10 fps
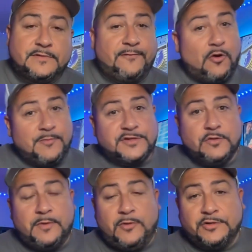former
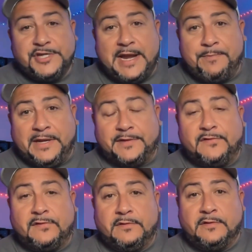Super Bowl
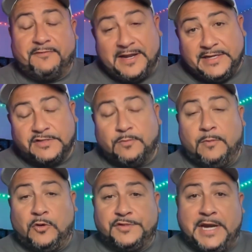champions, defending Super
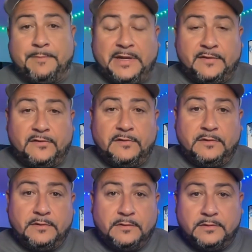Bowl champions.
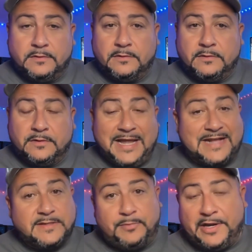
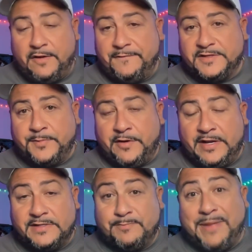Lots of playoff
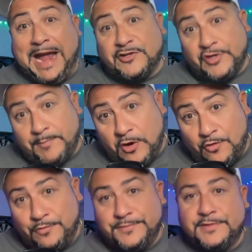experience. Patrick
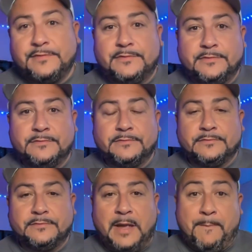Mahomes,
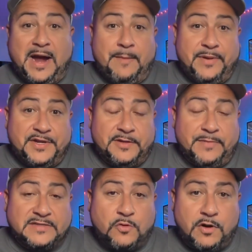in my opinion, the
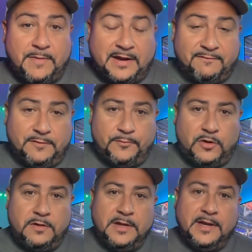best quarterback in
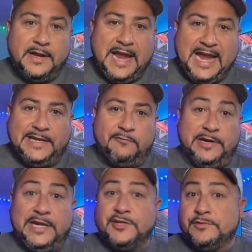football. Andy
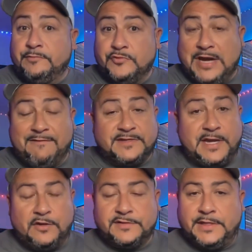Reid, Travis
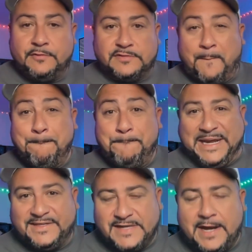Kelce, who's a
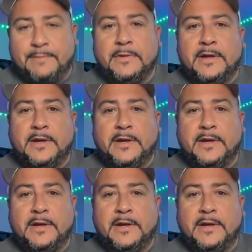big time